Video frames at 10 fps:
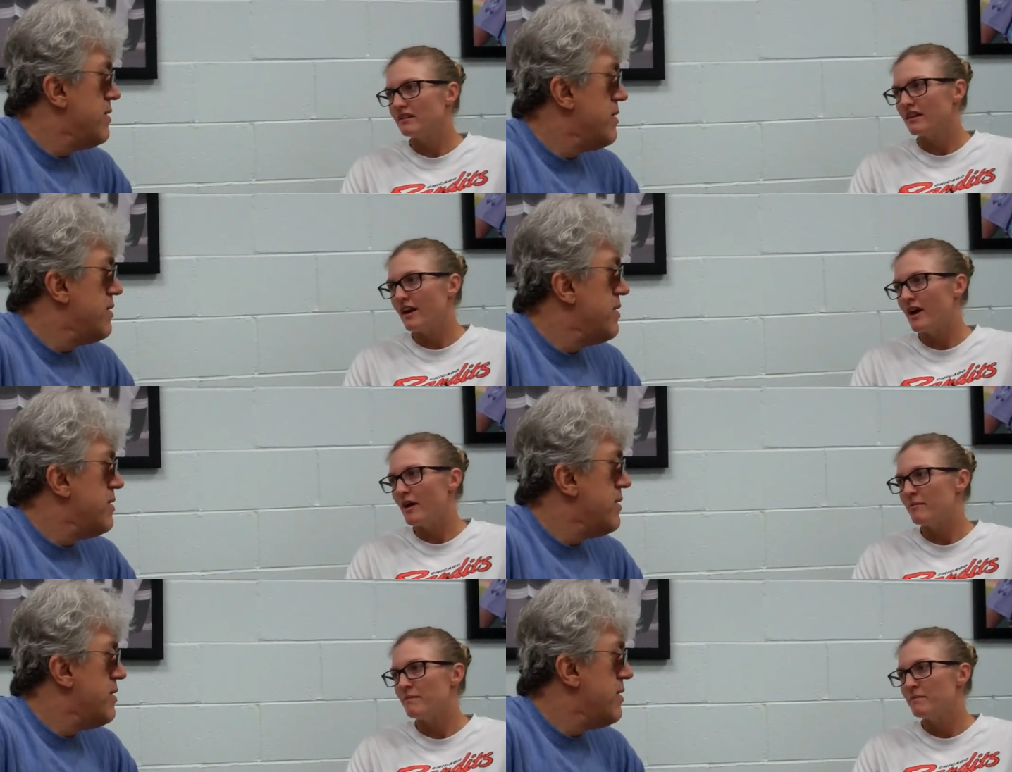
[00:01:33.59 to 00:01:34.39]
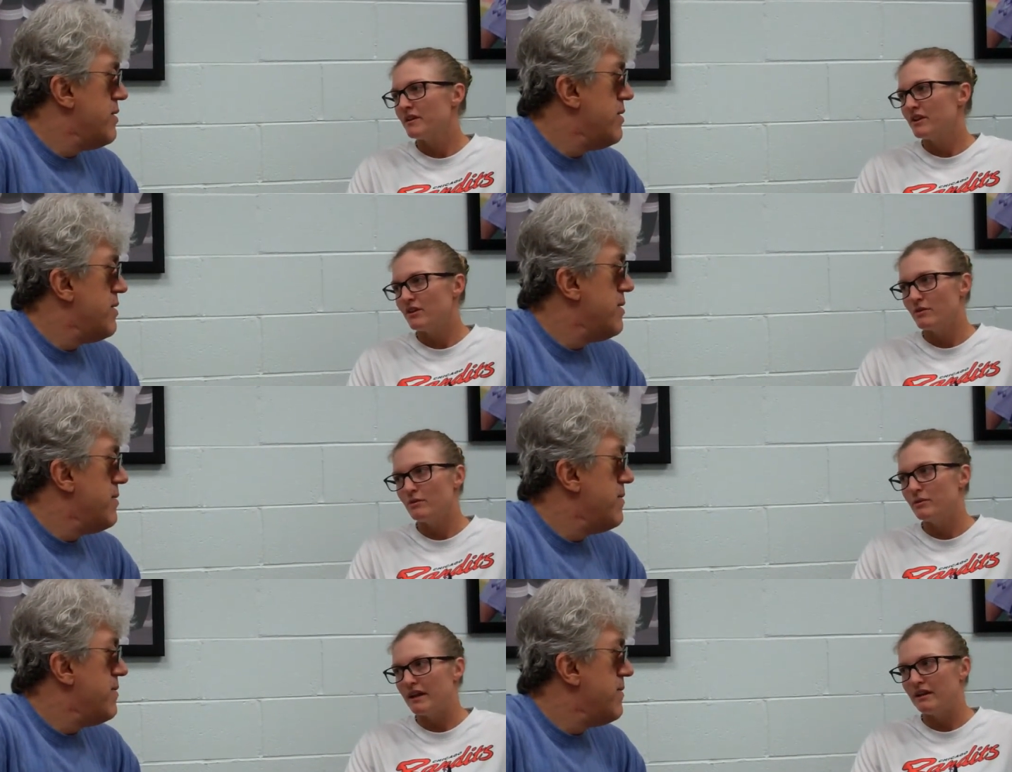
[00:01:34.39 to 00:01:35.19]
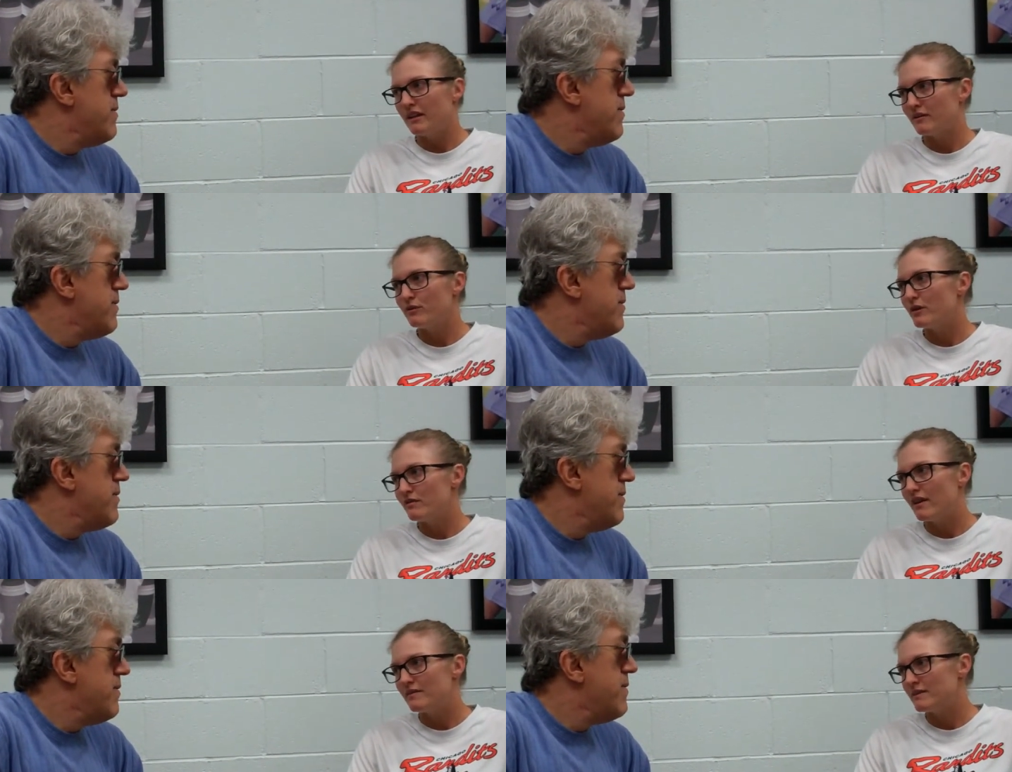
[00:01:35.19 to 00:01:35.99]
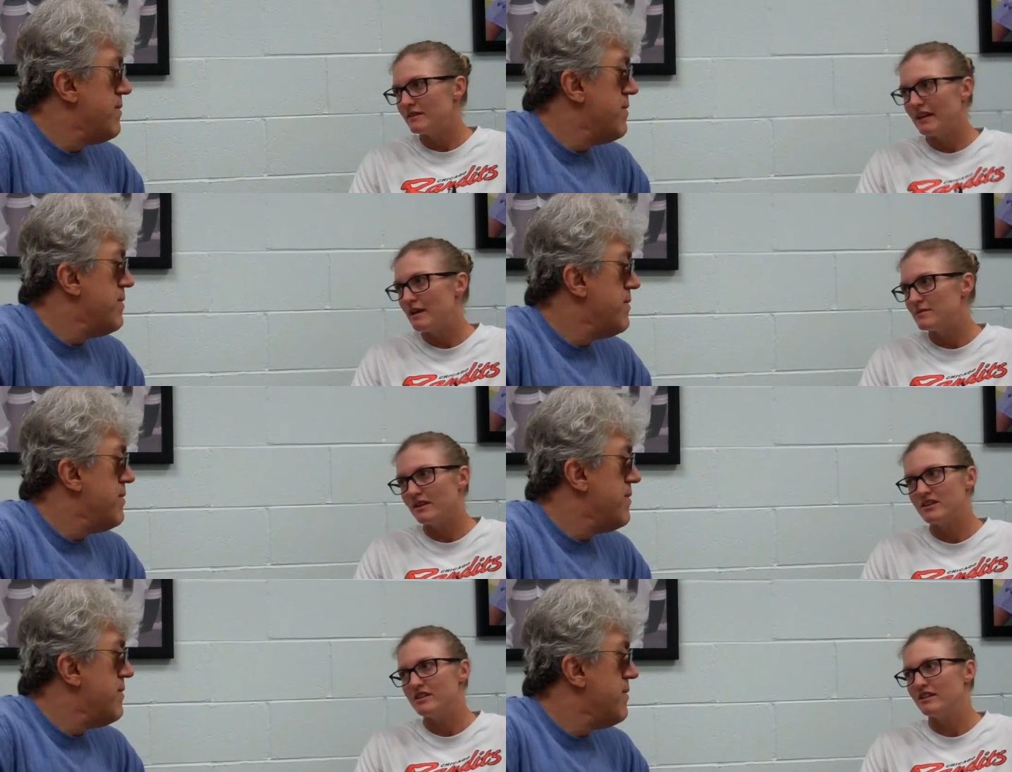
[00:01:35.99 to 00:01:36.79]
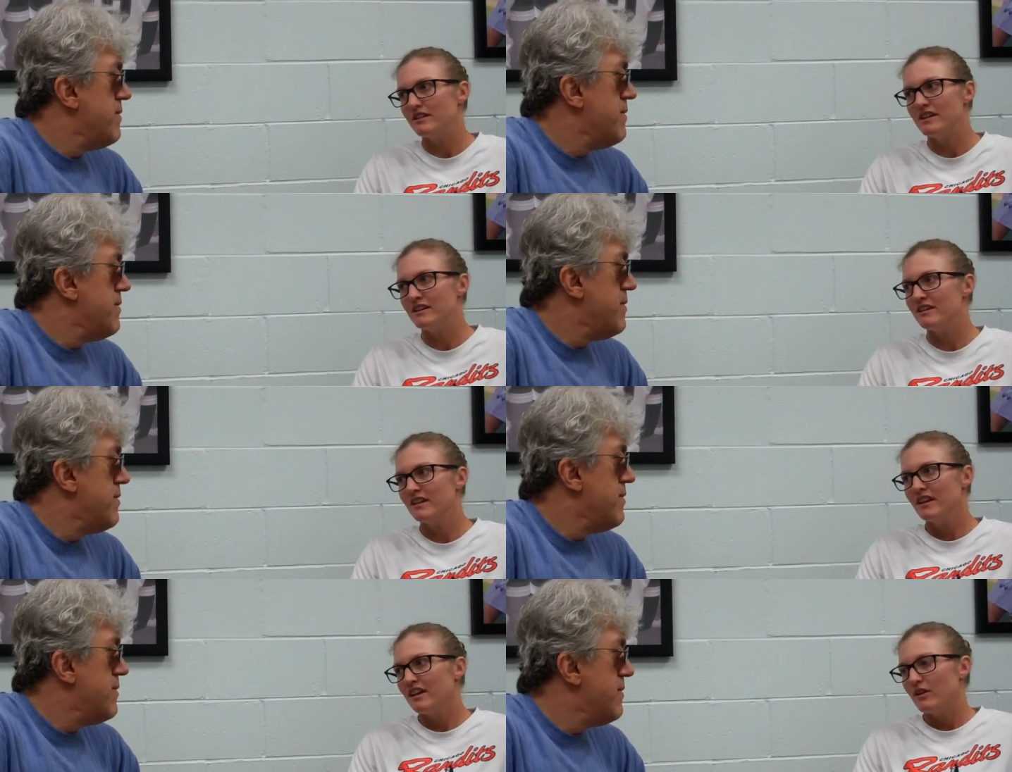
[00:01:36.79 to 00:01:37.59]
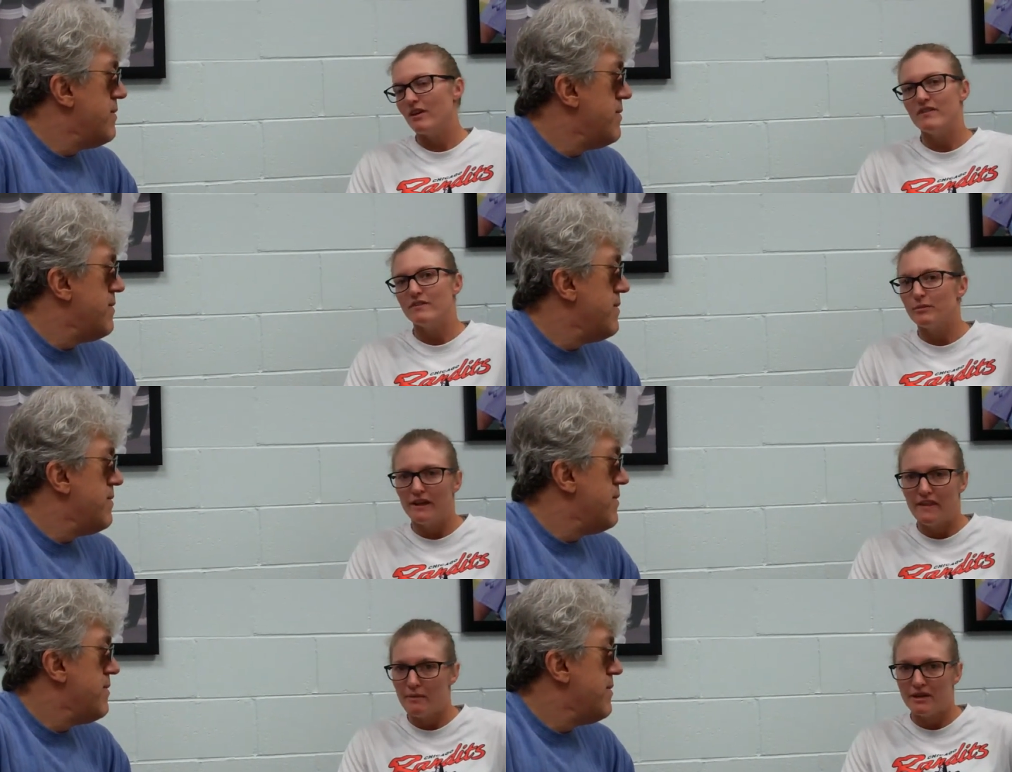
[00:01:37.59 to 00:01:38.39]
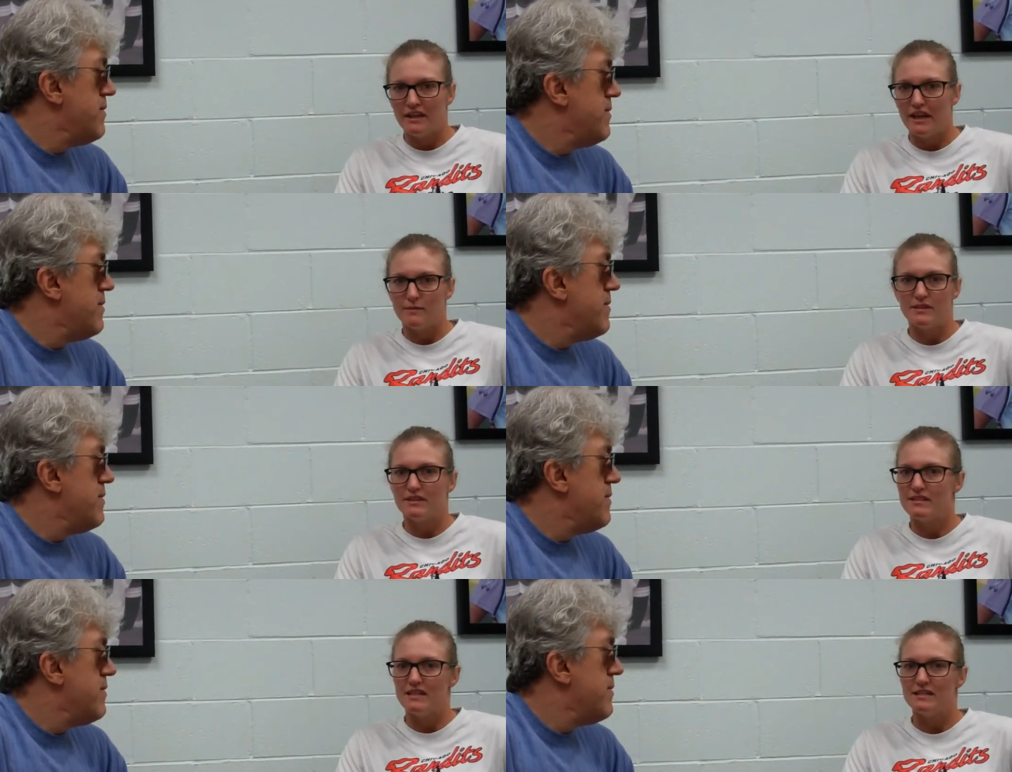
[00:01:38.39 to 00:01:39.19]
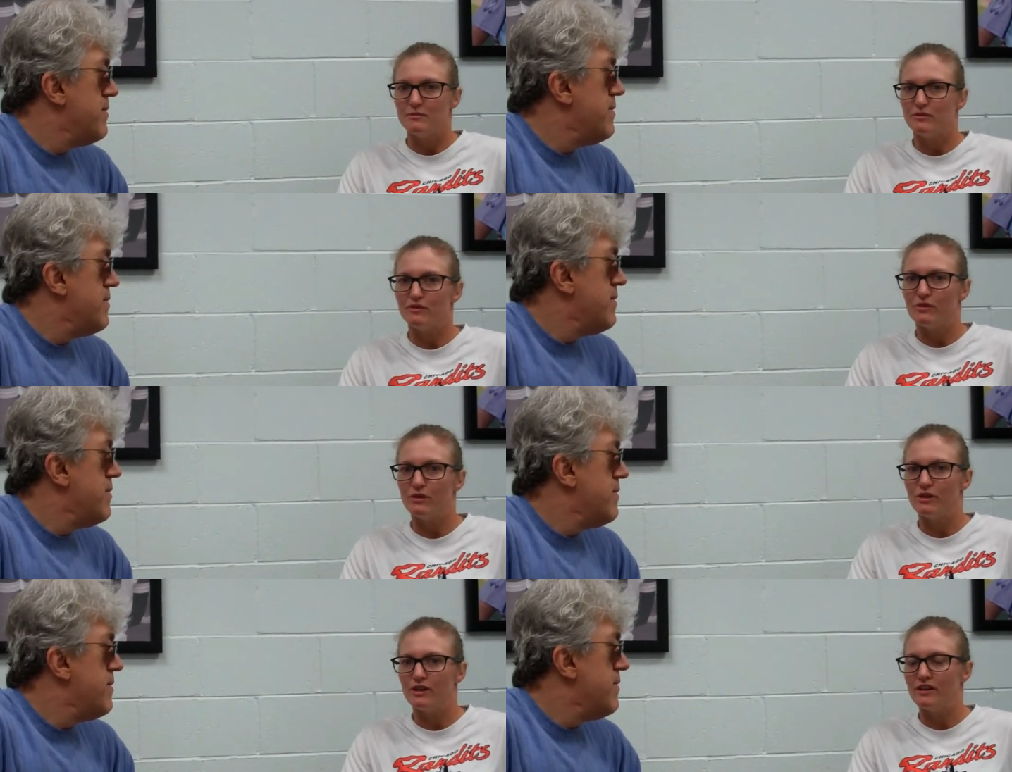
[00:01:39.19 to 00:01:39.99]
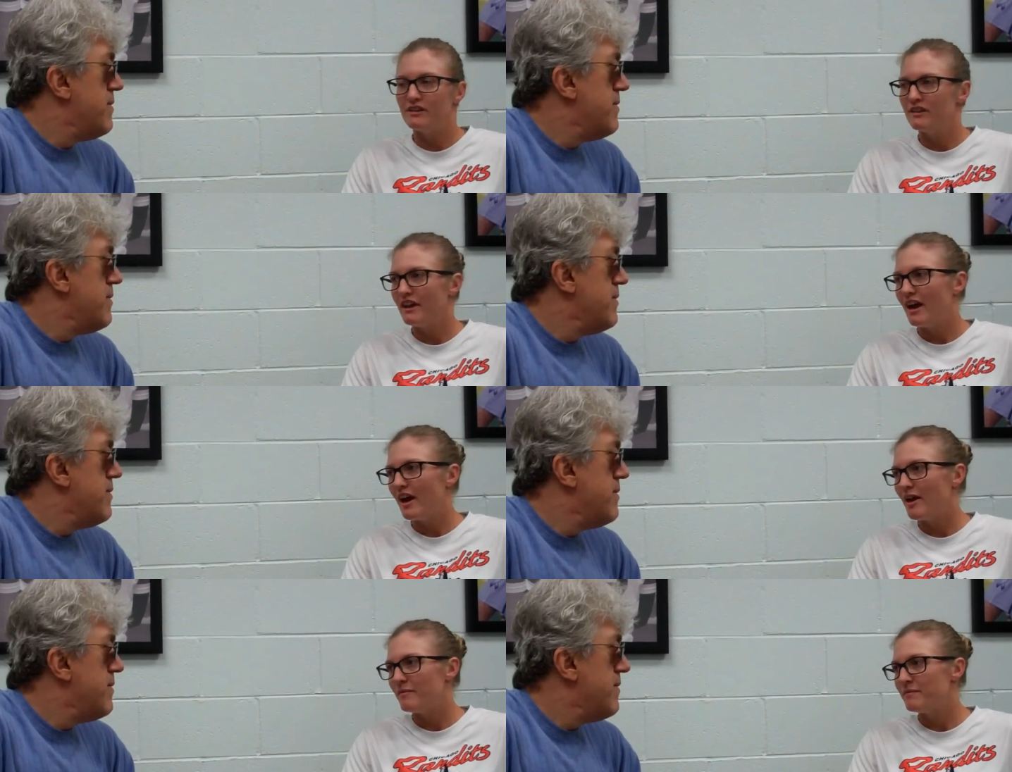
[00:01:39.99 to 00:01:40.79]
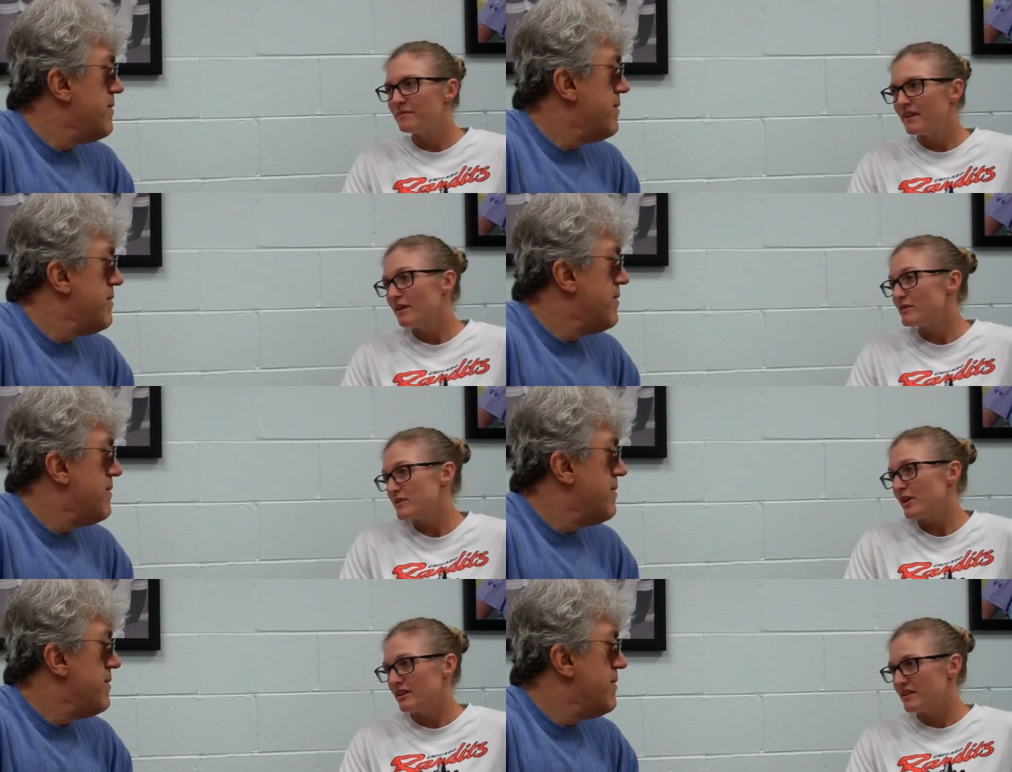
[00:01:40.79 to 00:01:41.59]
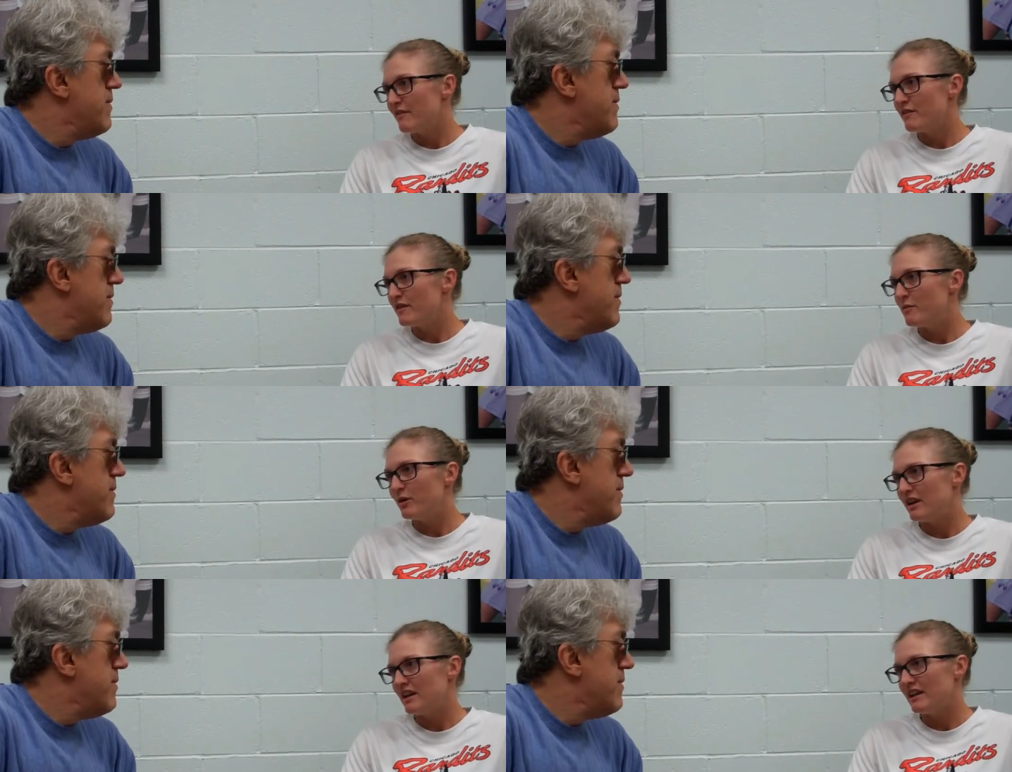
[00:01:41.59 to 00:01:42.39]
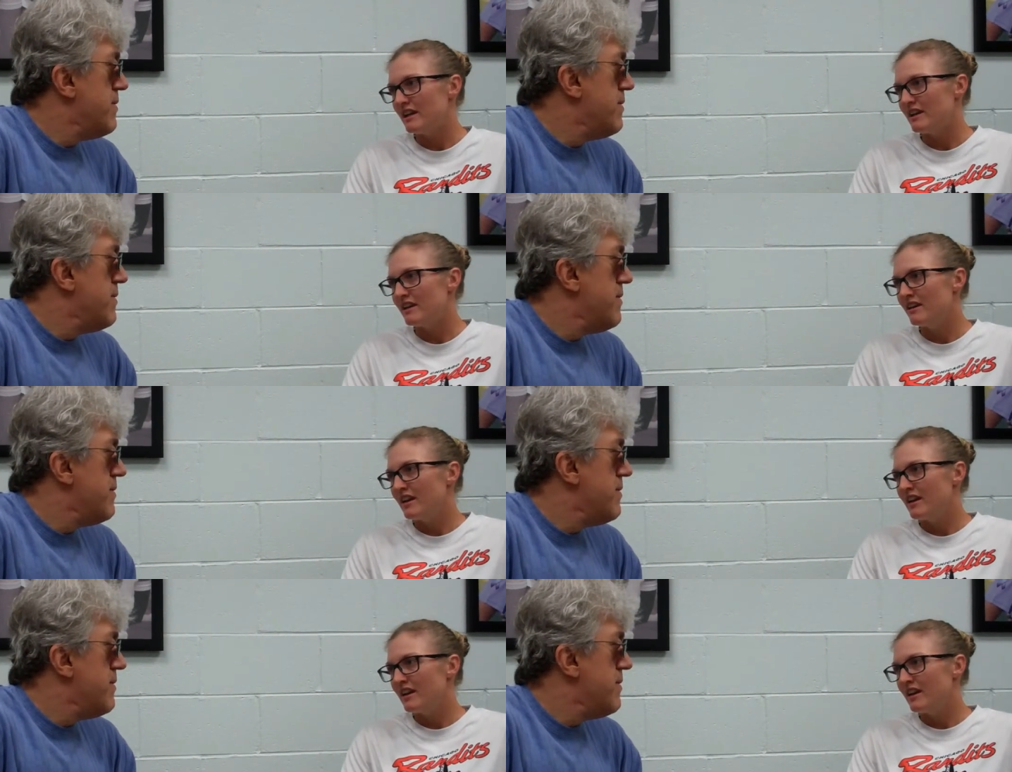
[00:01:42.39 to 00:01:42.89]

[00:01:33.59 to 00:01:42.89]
Speaker 1: Um, you know, we were playing like 45 something games last year, and you know, I've never played that many games in a season before, and um, it was certainly tough on the body and,